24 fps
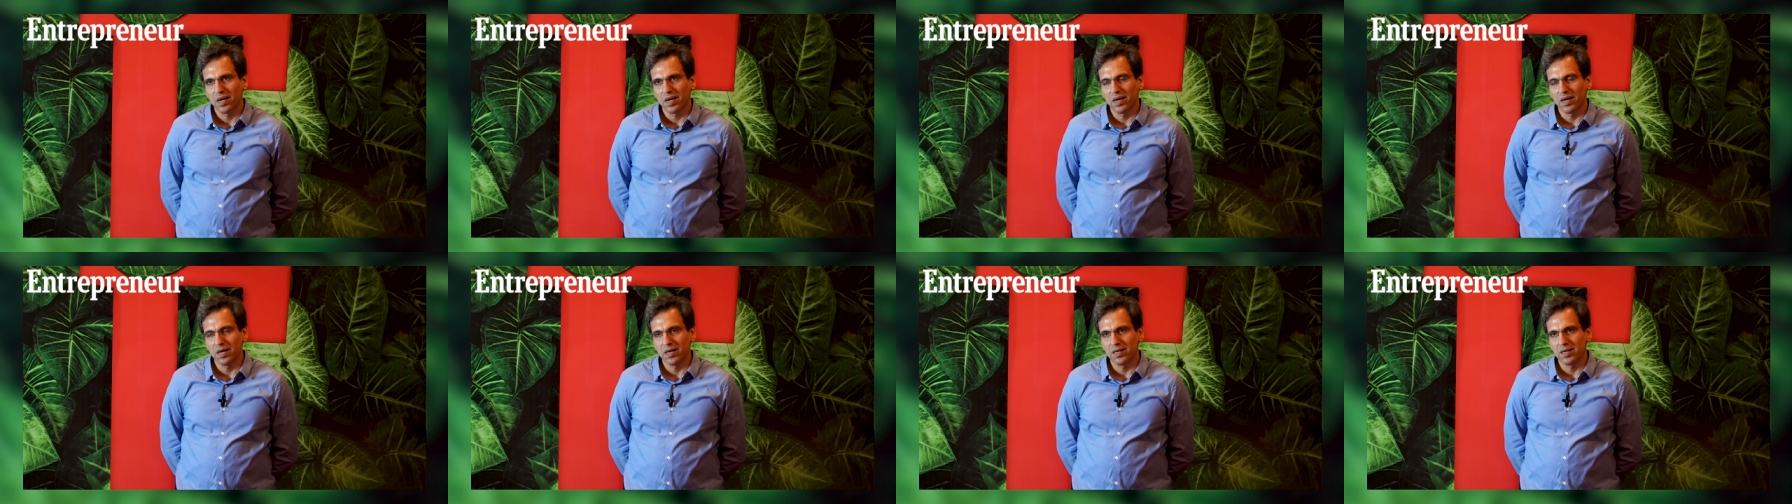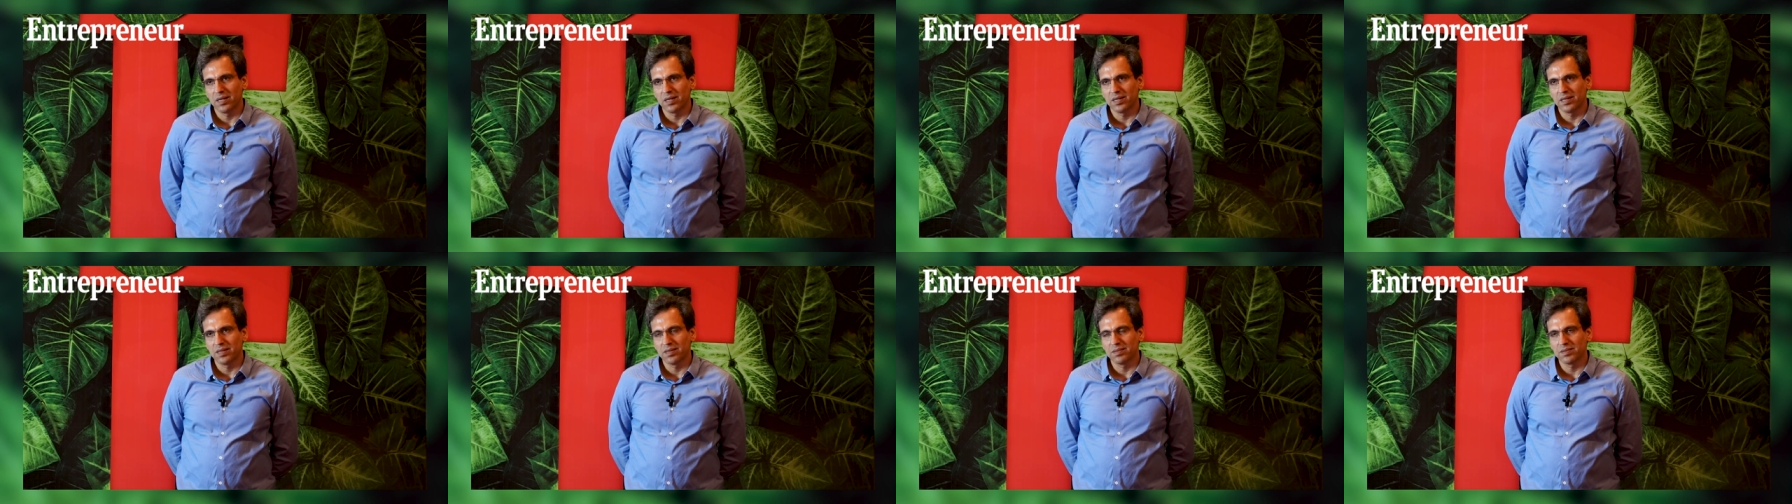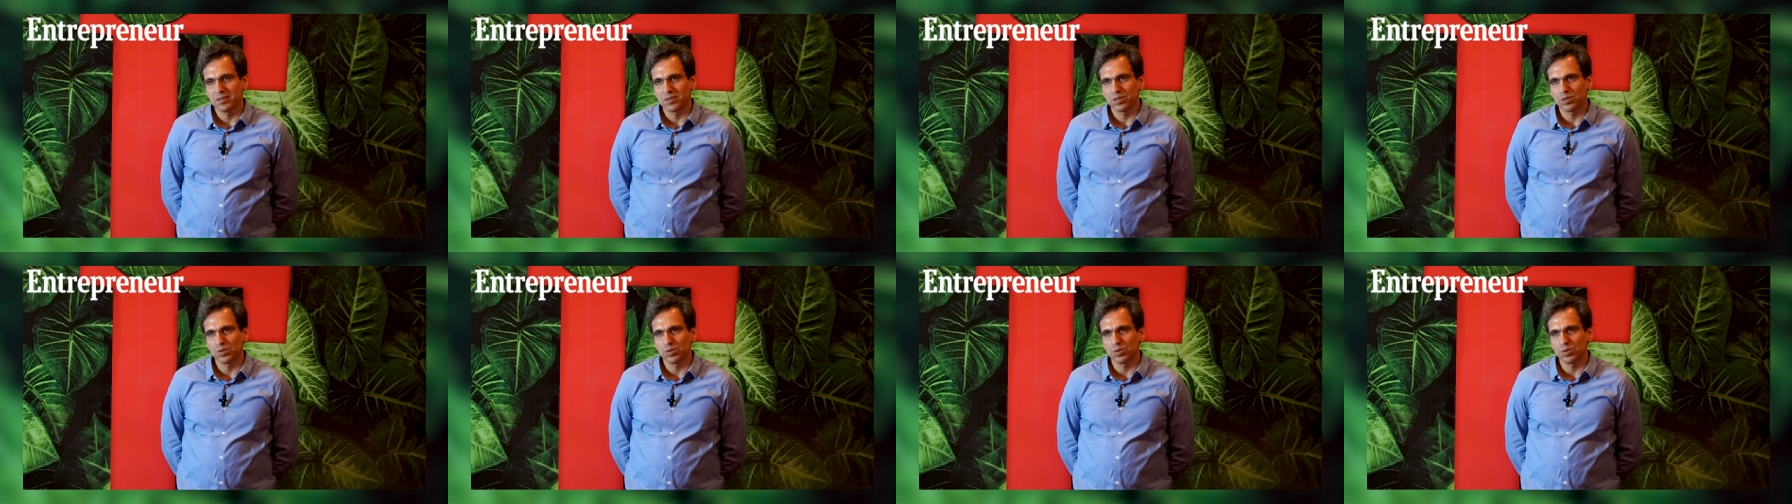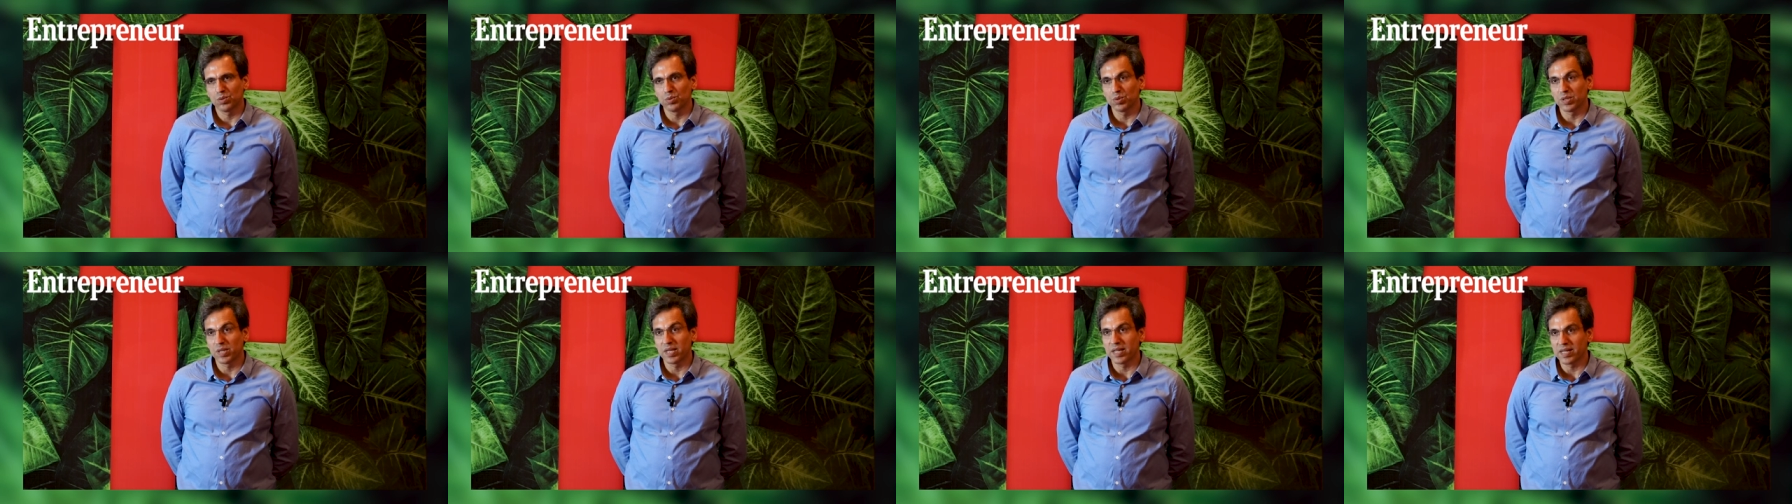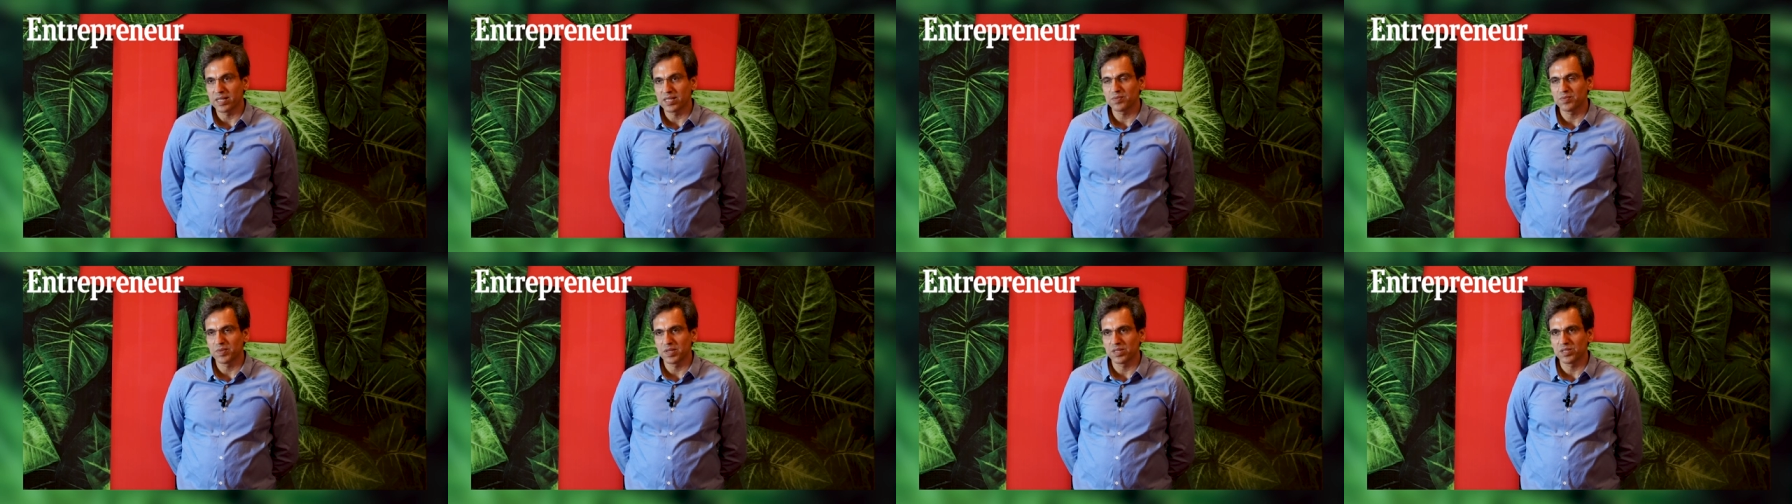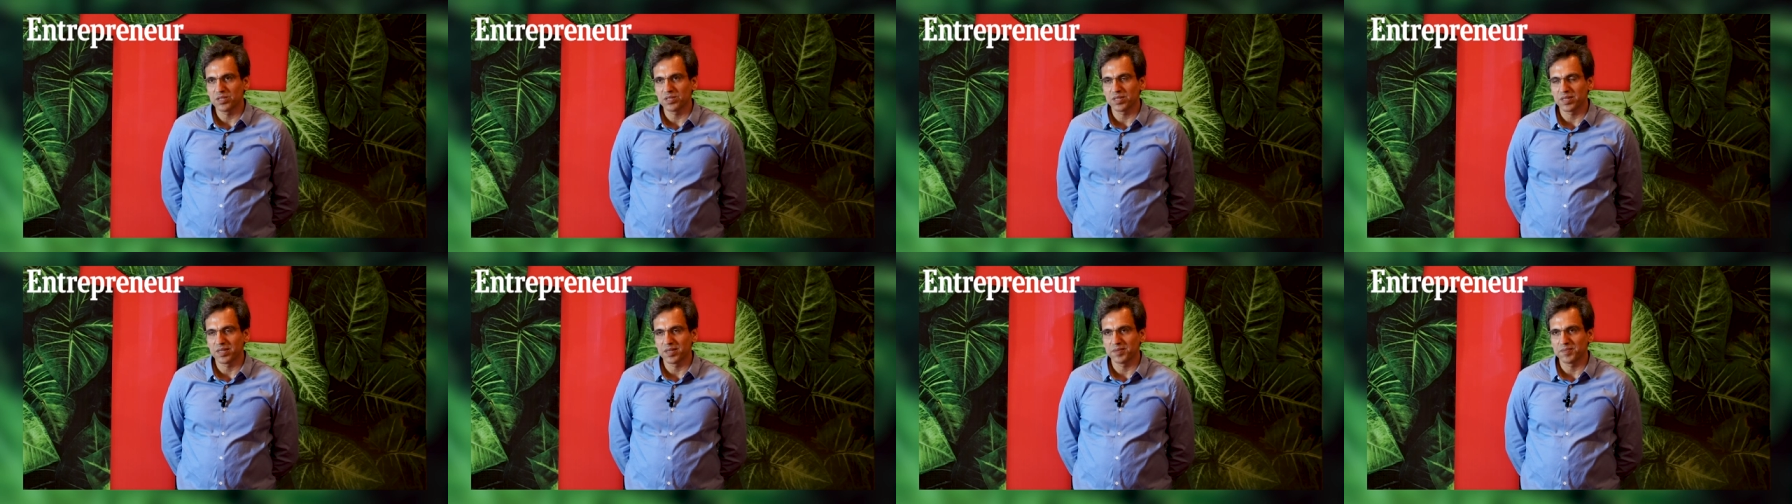to do things
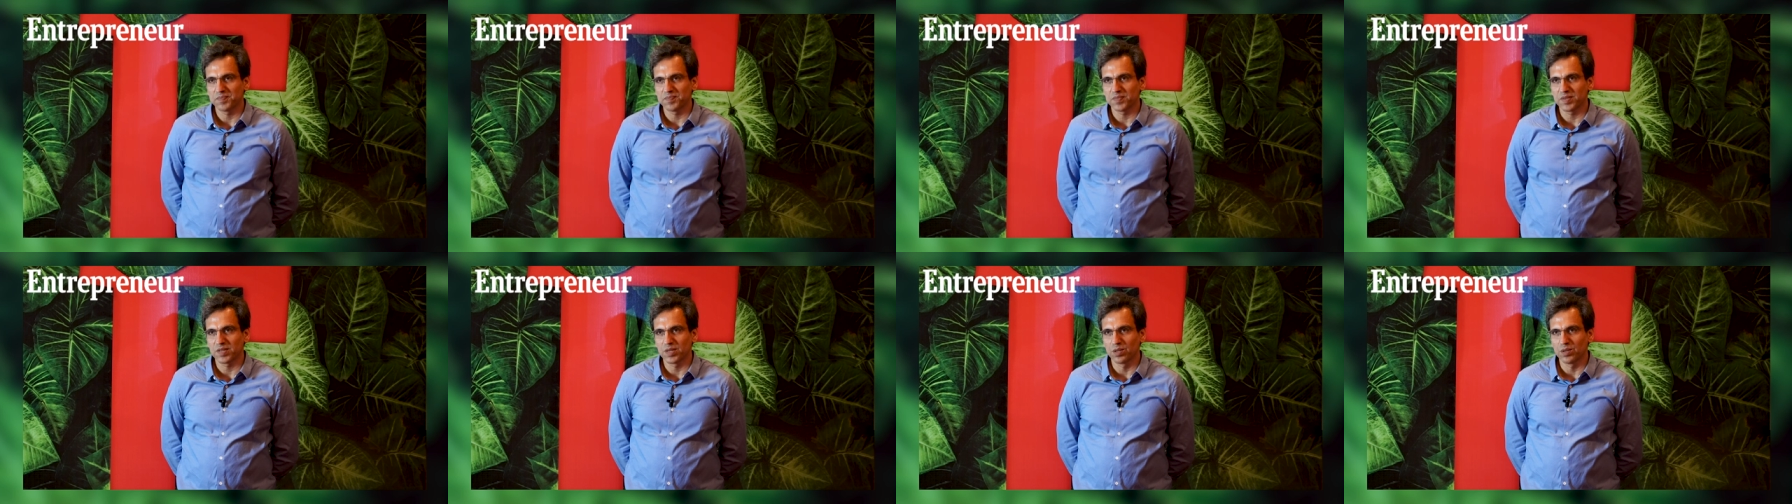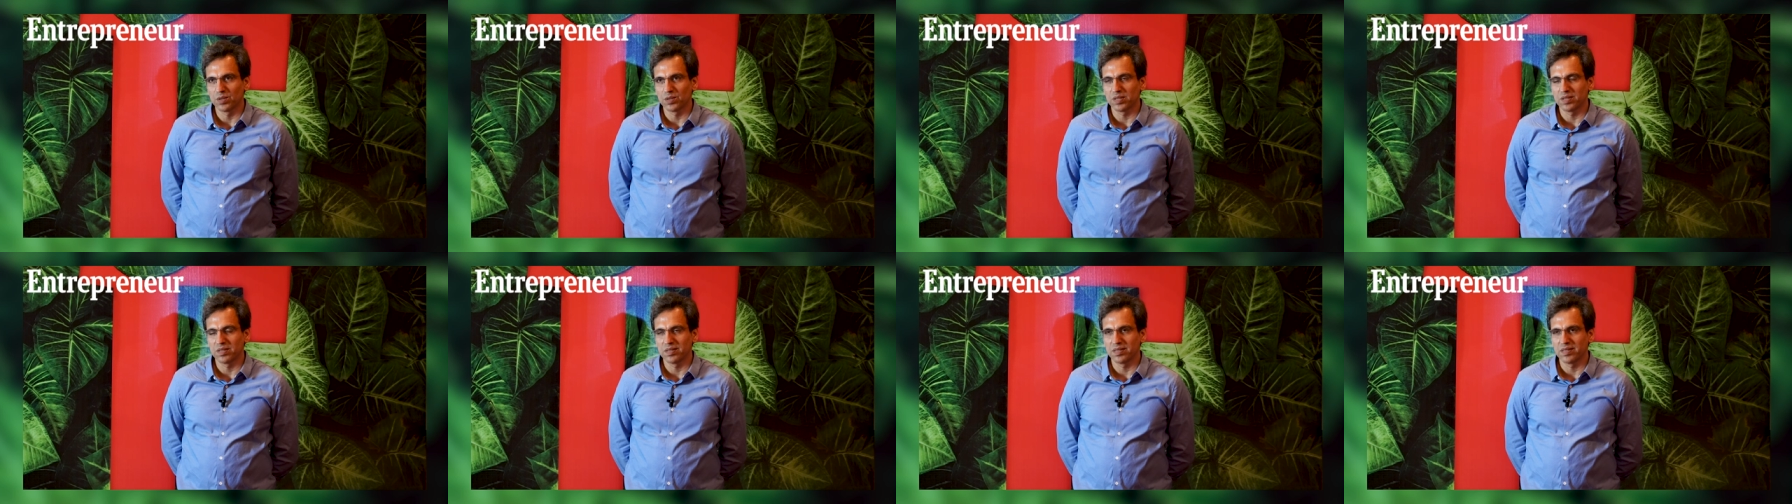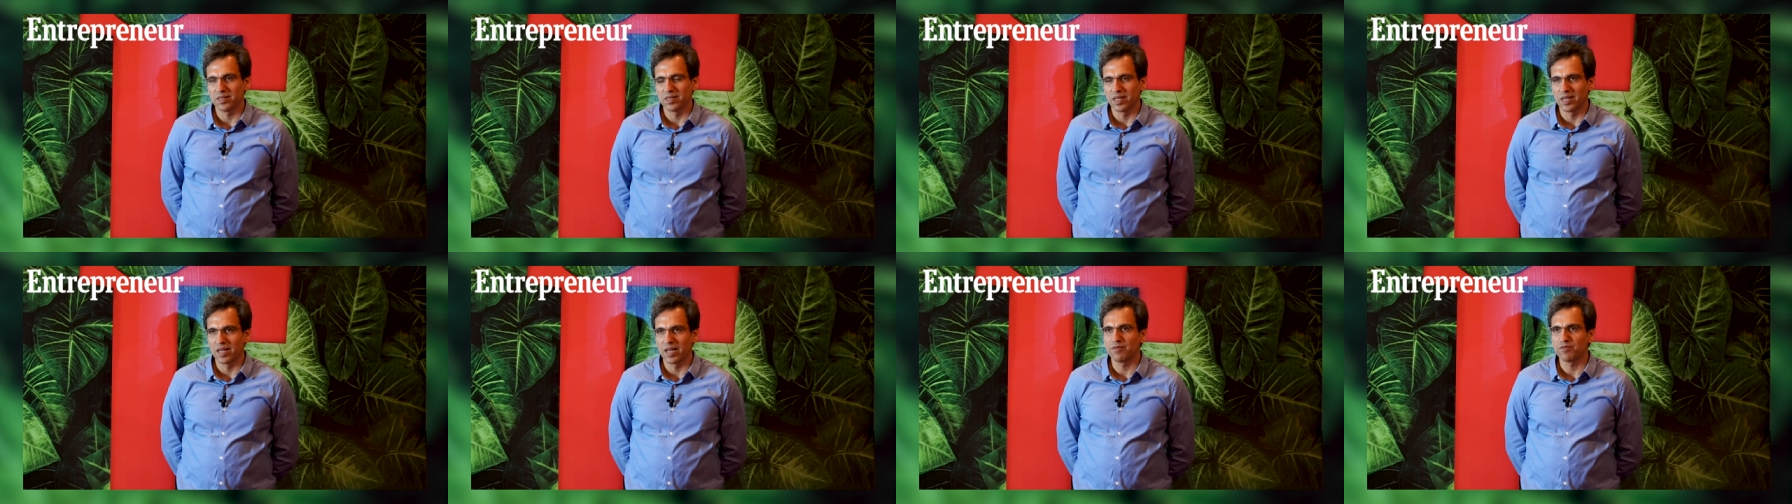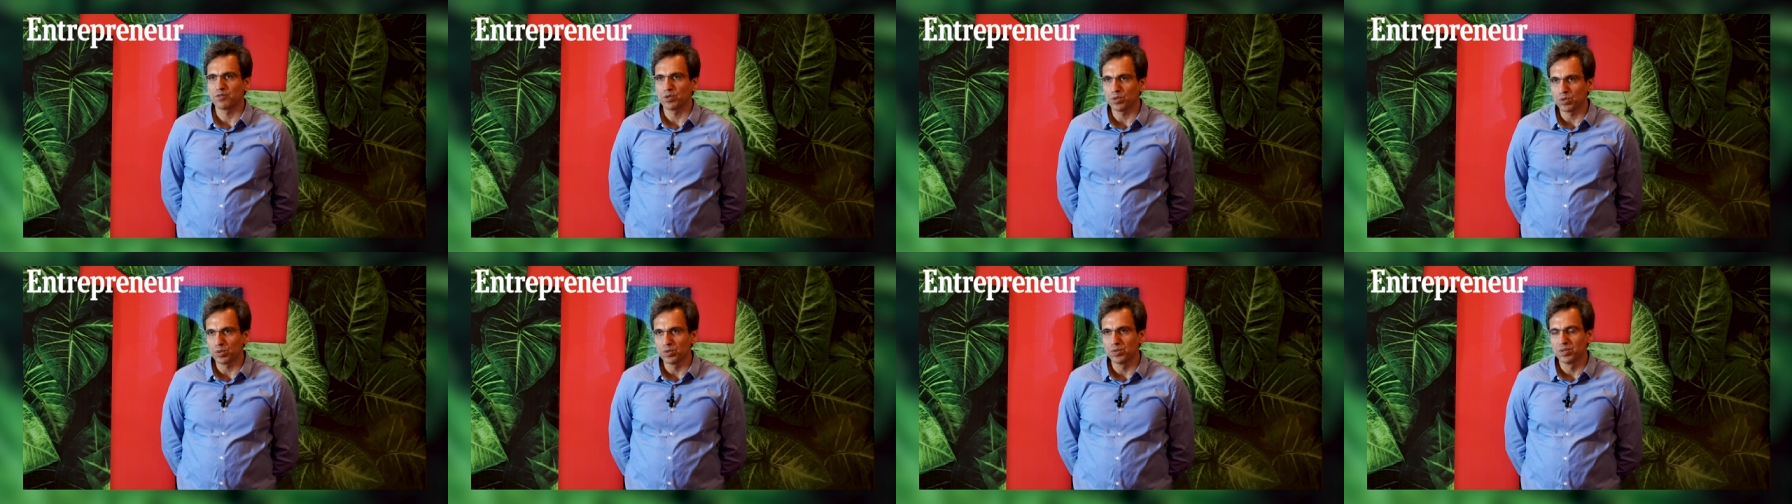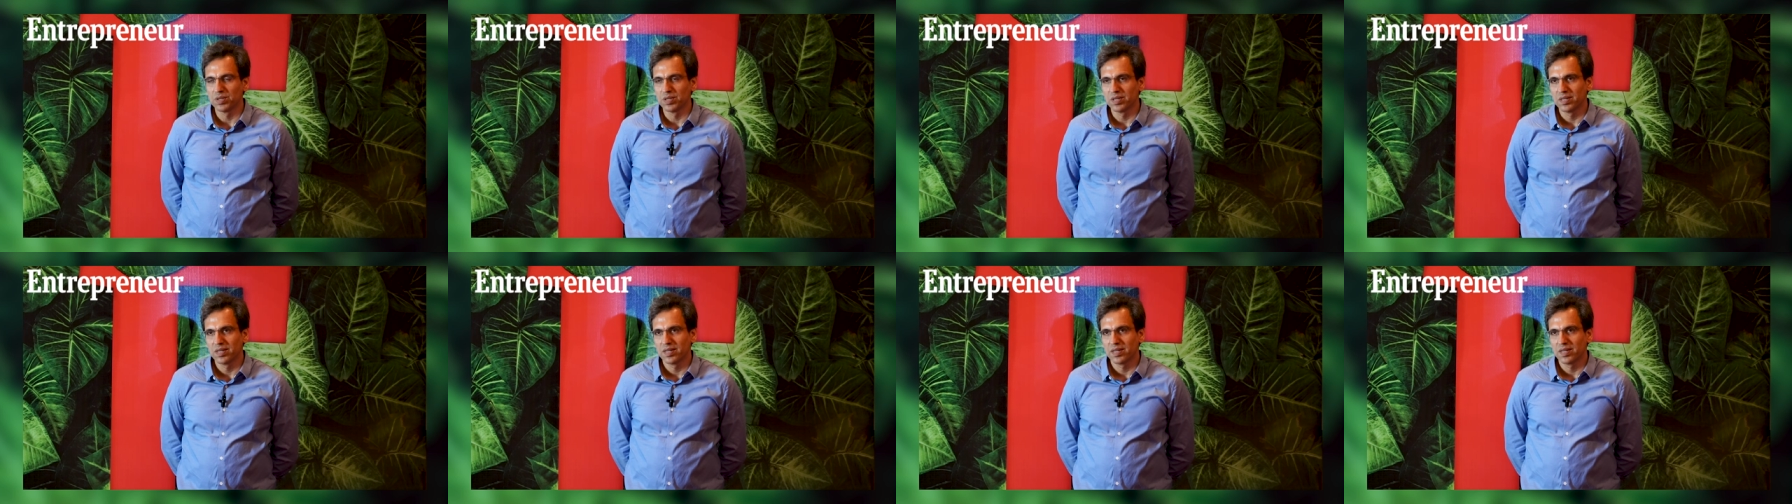which you know, they love to do.